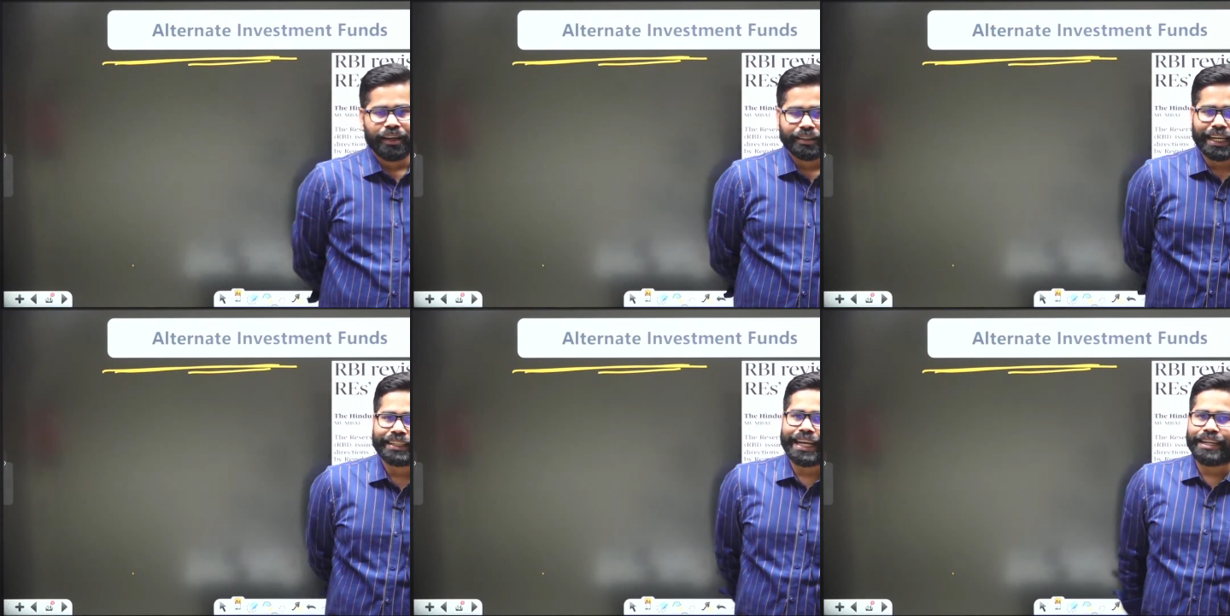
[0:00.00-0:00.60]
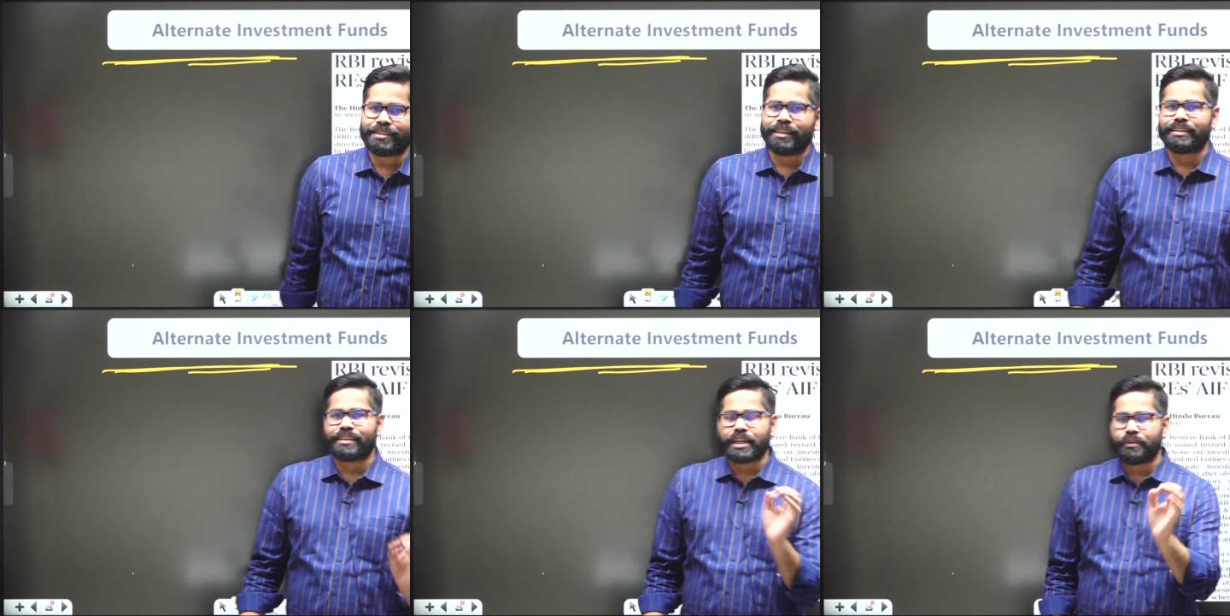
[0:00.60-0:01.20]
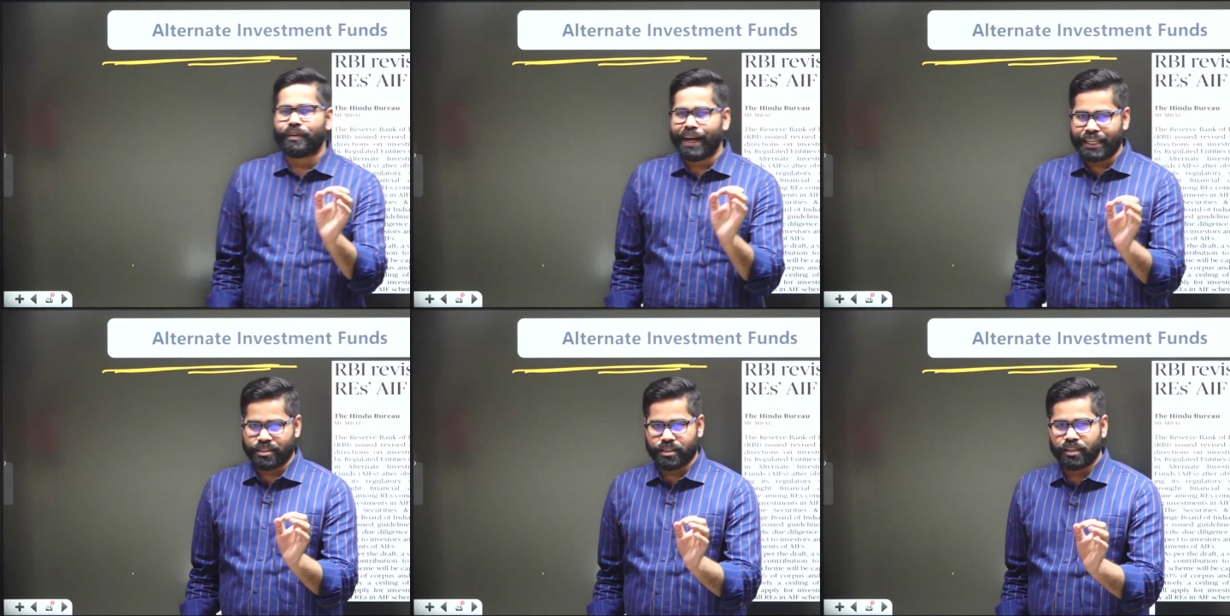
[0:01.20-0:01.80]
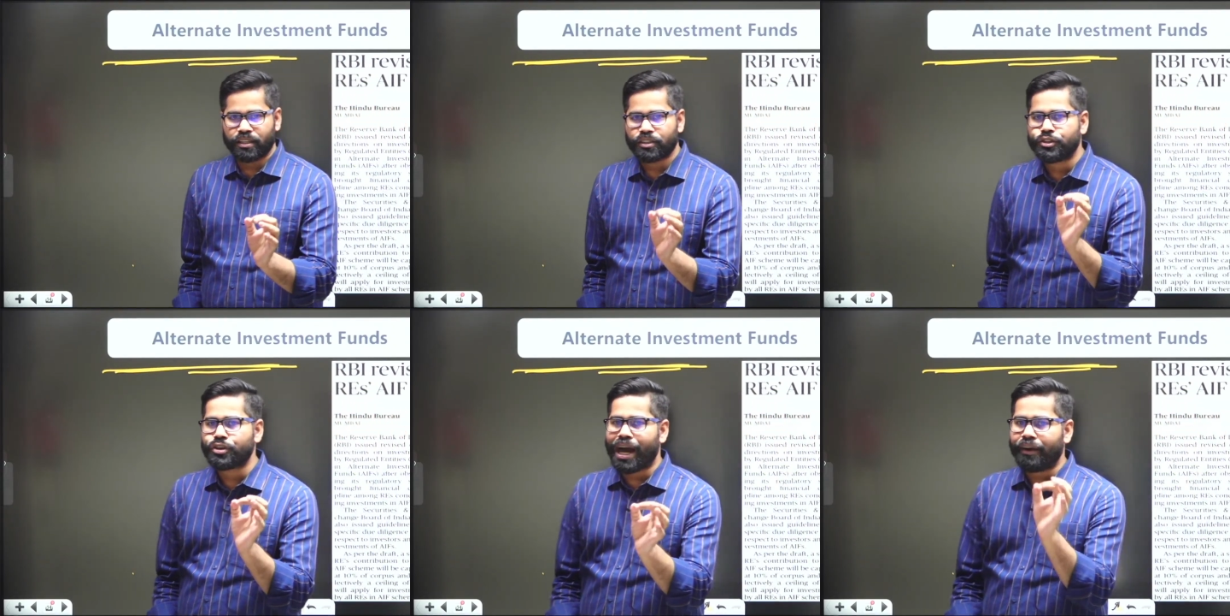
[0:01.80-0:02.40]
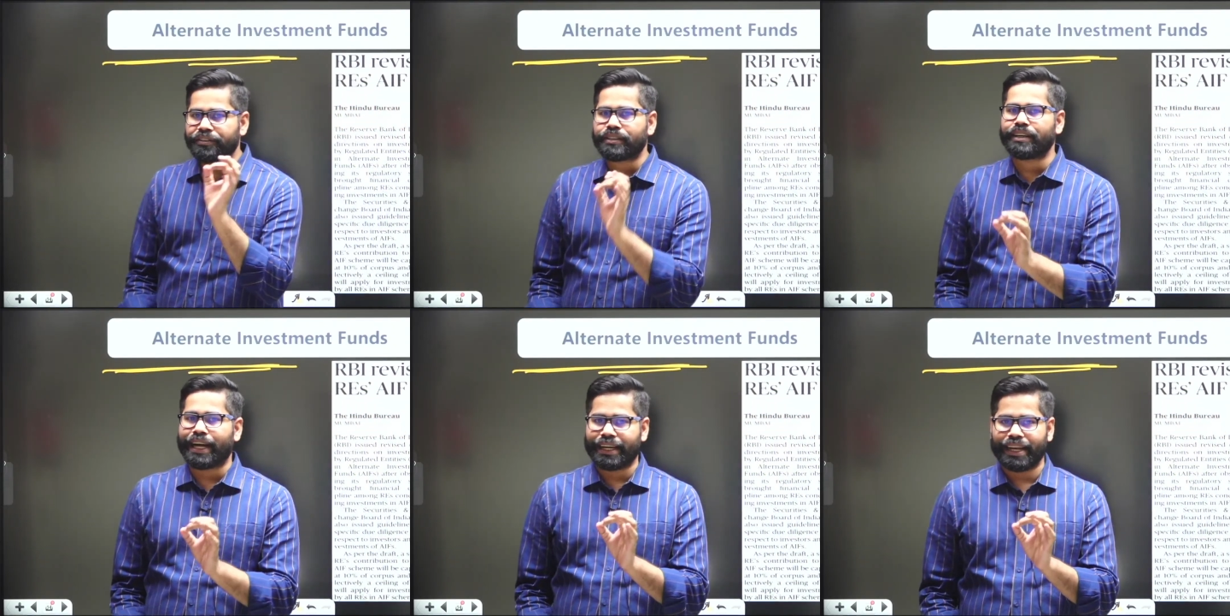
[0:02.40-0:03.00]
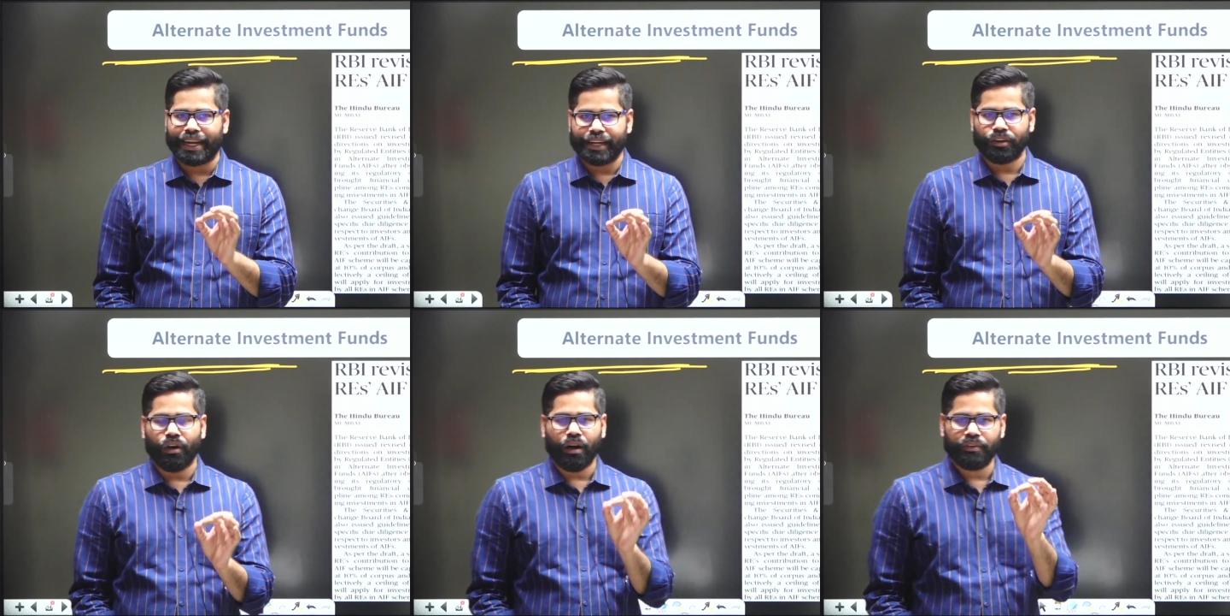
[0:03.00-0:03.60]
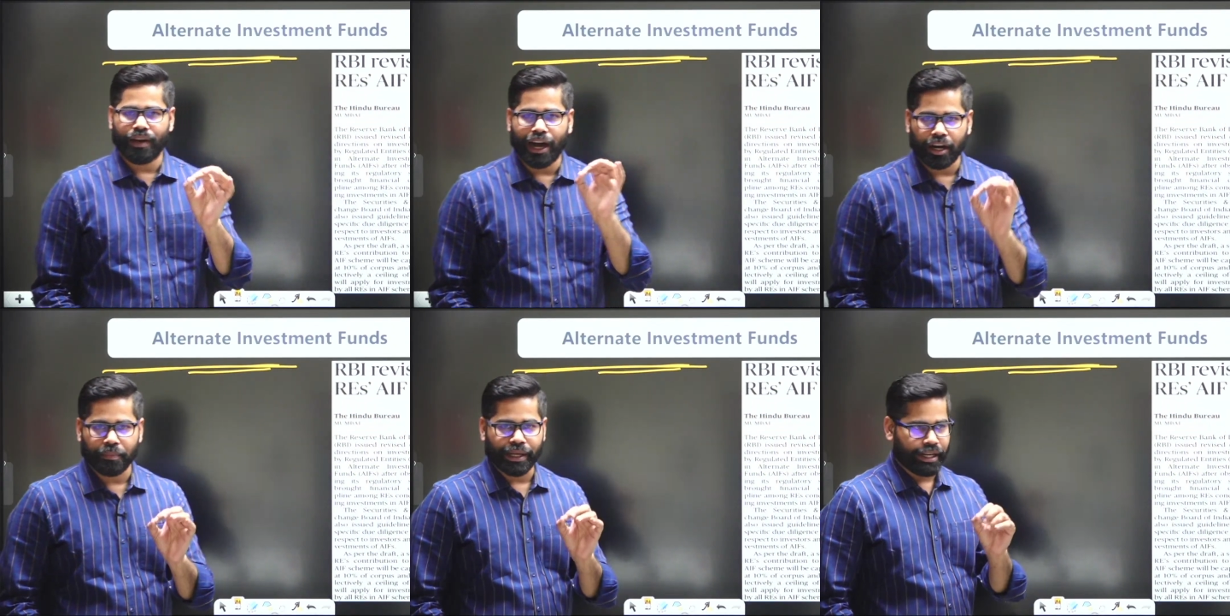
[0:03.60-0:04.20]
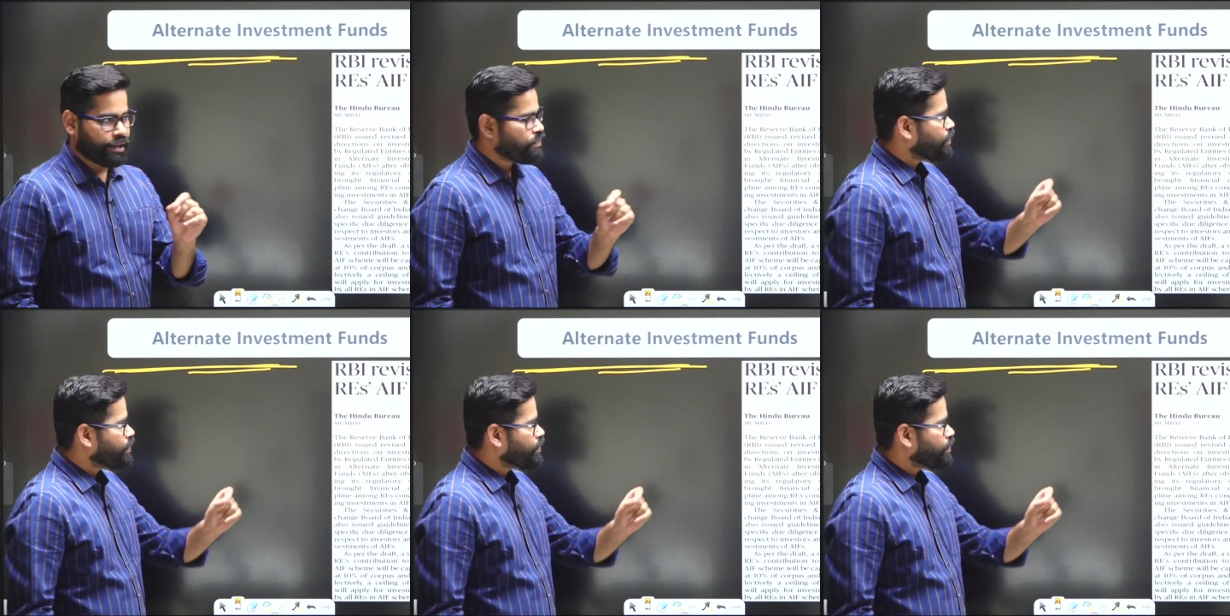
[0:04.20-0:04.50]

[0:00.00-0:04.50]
there is a revised draft guideline of RBI